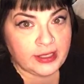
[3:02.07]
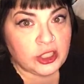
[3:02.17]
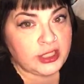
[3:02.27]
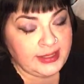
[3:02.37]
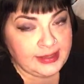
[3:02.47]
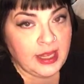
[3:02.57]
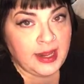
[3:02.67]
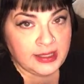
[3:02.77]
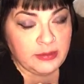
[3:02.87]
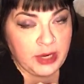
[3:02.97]
She's
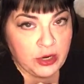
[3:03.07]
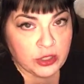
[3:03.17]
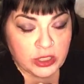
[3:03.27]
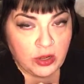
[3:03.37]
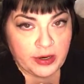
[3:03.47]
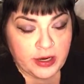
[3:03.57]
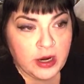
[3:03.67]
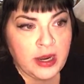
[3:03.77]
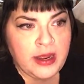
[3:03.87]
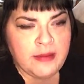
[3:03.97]
got some years on her,
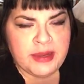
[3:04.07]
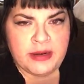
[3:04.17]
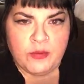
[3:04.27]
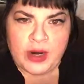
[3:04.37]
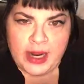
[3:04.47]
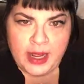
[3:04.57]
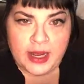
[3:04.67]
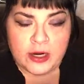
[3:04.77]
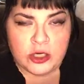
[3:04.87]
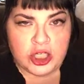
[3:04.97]
but when I got
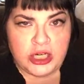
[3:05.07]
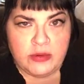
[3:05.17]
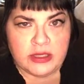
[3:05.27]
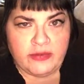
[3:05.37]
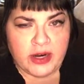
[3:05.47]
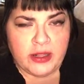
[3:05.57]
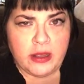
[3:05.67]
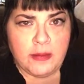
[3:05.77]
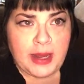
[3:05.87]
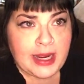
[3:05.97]
her, she was very
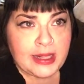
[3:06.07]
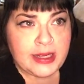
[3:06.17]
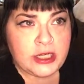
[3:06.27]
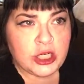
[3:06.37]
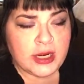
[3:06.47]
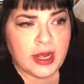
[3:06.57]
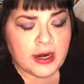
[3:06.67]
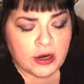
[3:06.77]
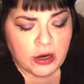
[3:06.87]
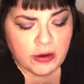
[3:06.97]
low mileage. I got
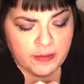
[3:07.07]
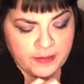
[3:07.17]
her,